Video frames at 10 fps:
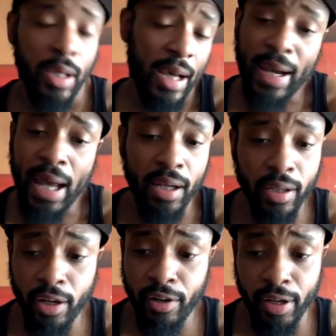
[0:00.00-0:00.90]
I got in
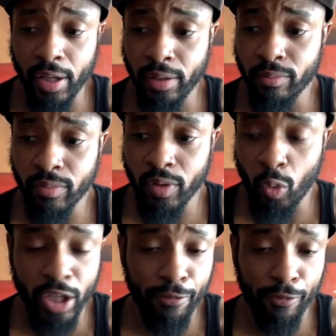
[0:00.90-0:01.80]
there in
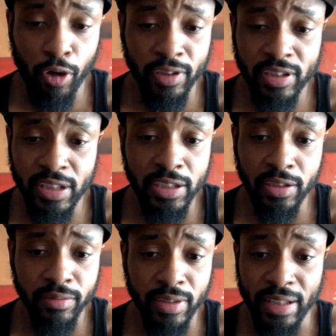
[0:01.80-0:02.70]
week 4 of the
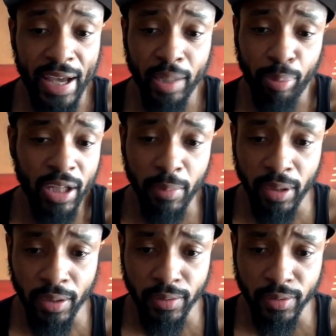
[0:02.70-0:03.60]
season. They had to play me.
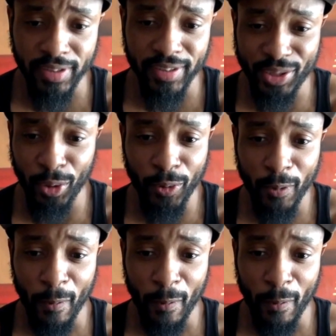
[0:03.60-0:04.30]
So